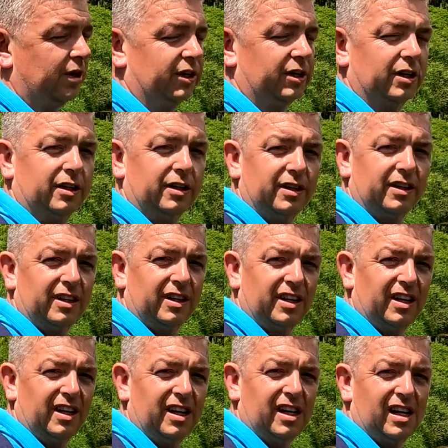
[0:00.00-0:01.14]
good.
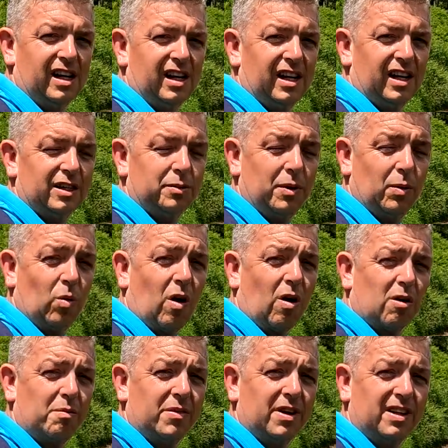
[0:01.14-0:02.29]
It's a bit
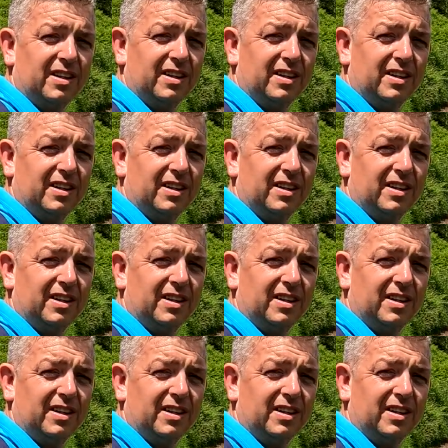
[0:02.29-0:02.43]
warm.